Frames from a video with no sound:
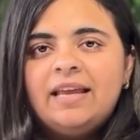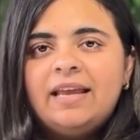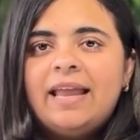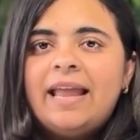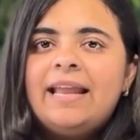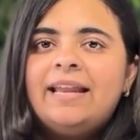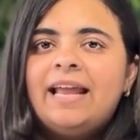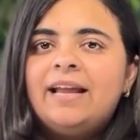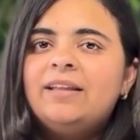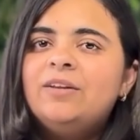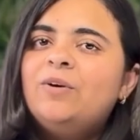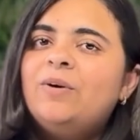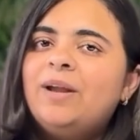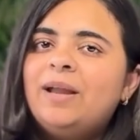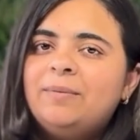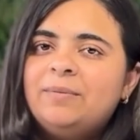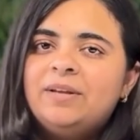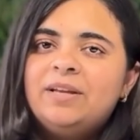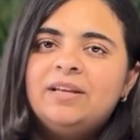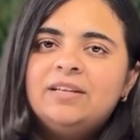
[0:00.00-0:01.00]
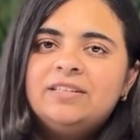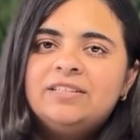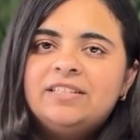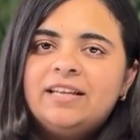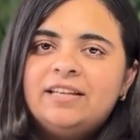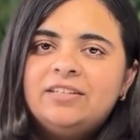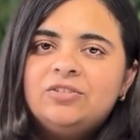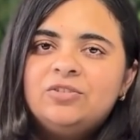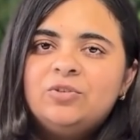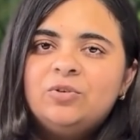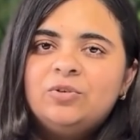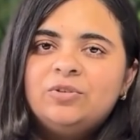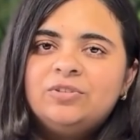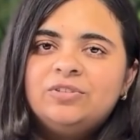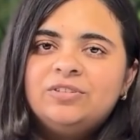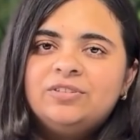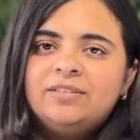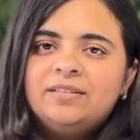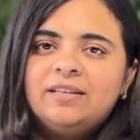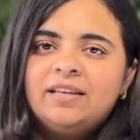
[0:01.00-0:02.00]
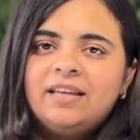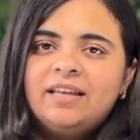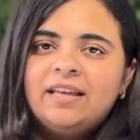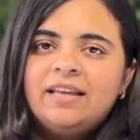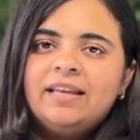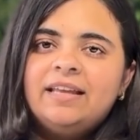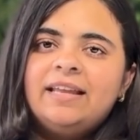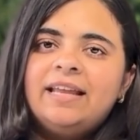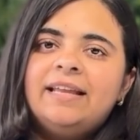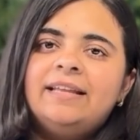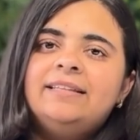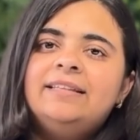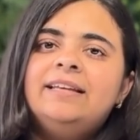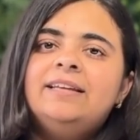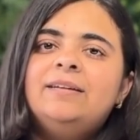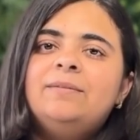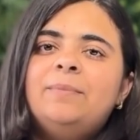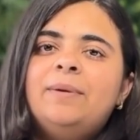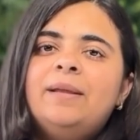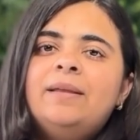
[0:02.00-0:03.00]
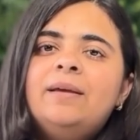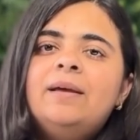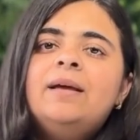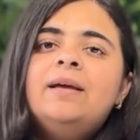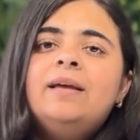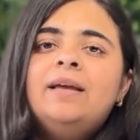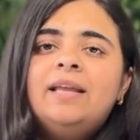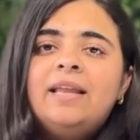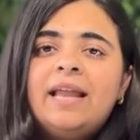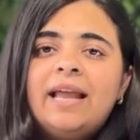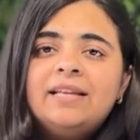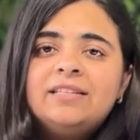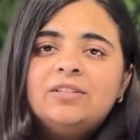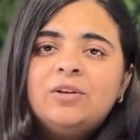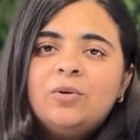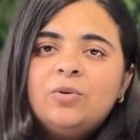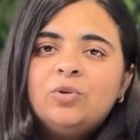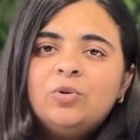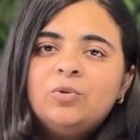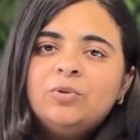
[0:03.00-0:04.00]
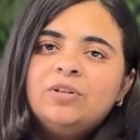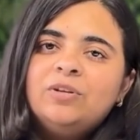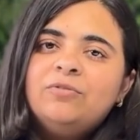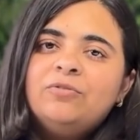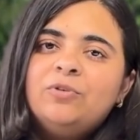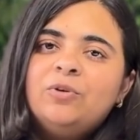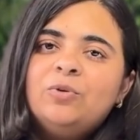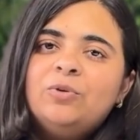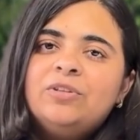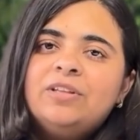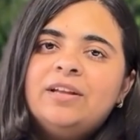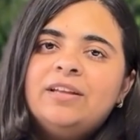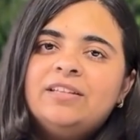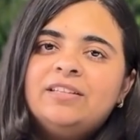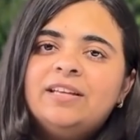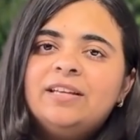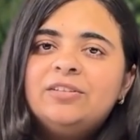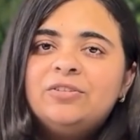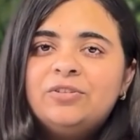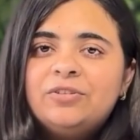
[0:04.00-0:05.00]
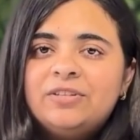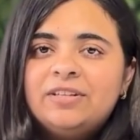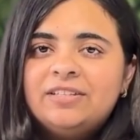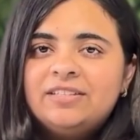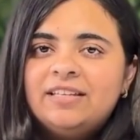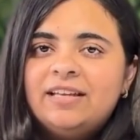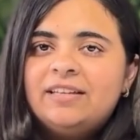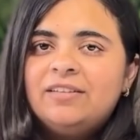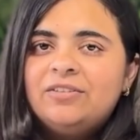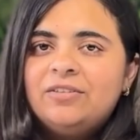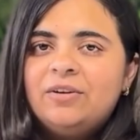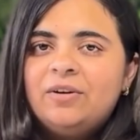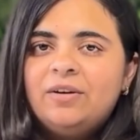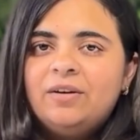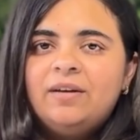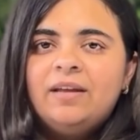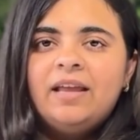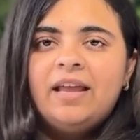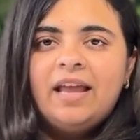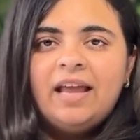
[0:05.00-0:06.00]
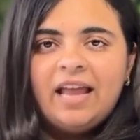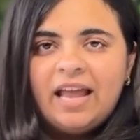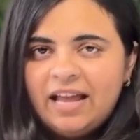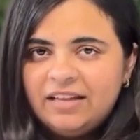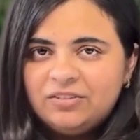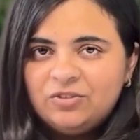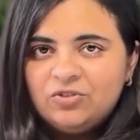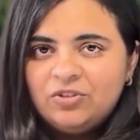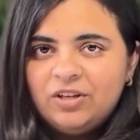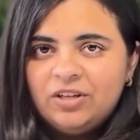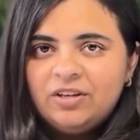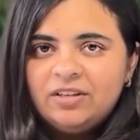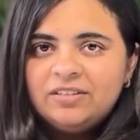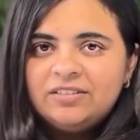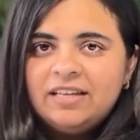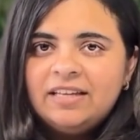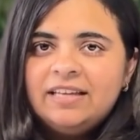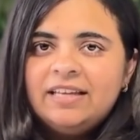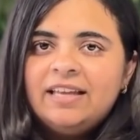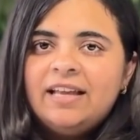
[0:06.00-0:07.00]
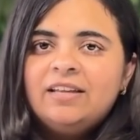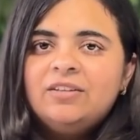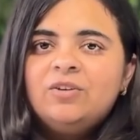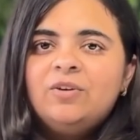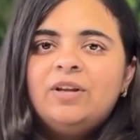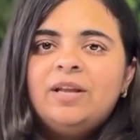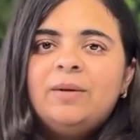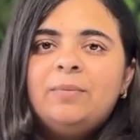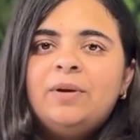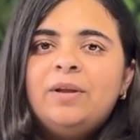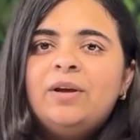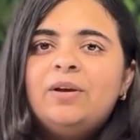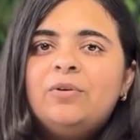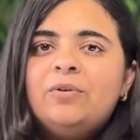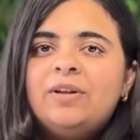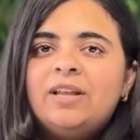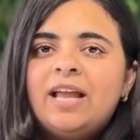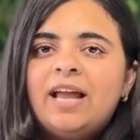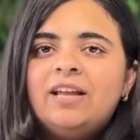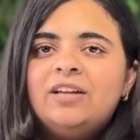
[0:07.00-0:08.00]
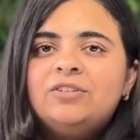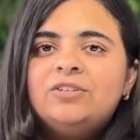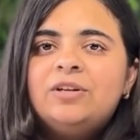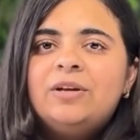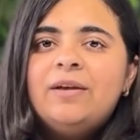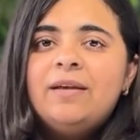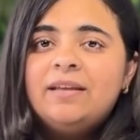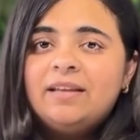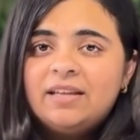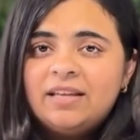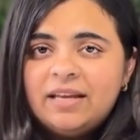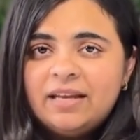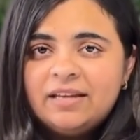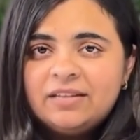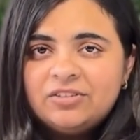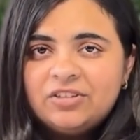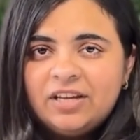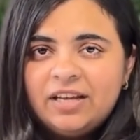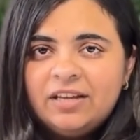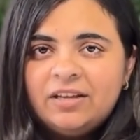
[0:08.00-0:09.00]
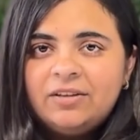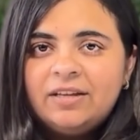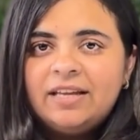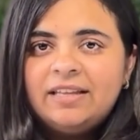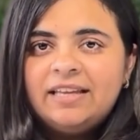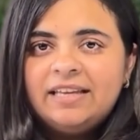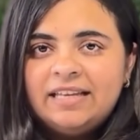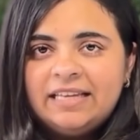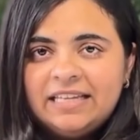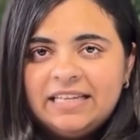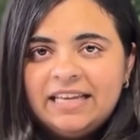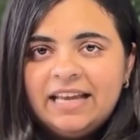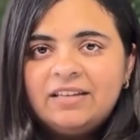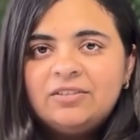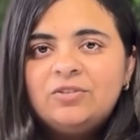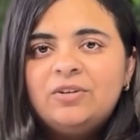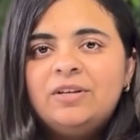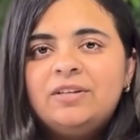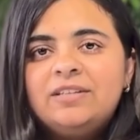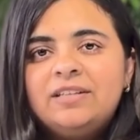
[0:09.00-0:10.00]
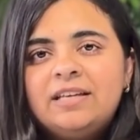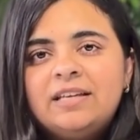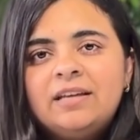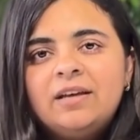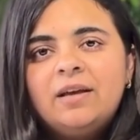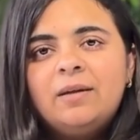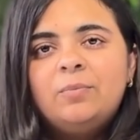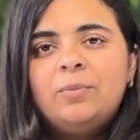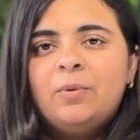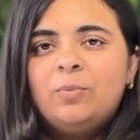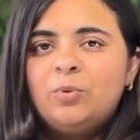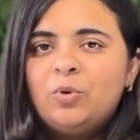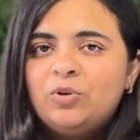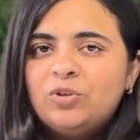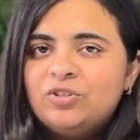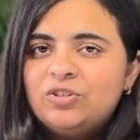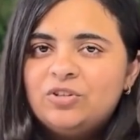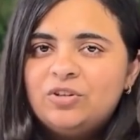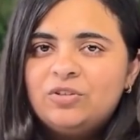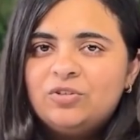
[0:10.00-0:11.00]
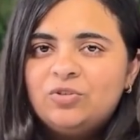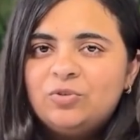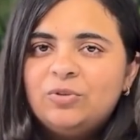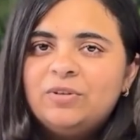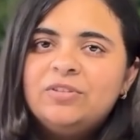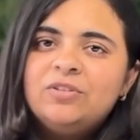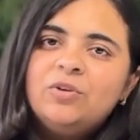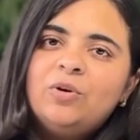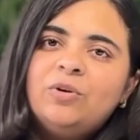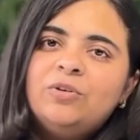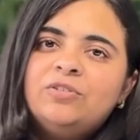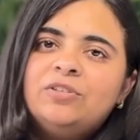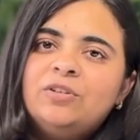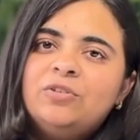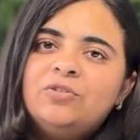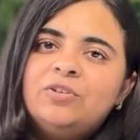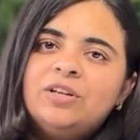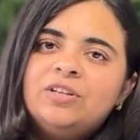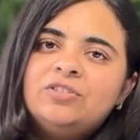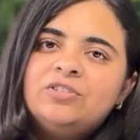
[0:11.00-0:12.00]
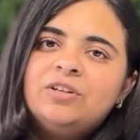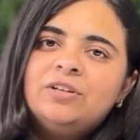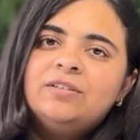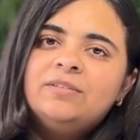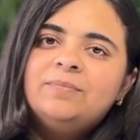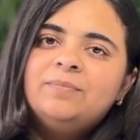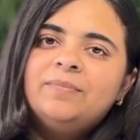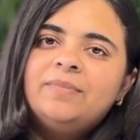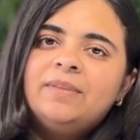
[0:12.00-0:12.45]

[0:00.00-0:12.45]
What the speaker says: Electrochemical sensors. In this method, SO2 diffuses into the sensor and triggers an electrochemical reaction, generating an electric signal proportional to its concentration.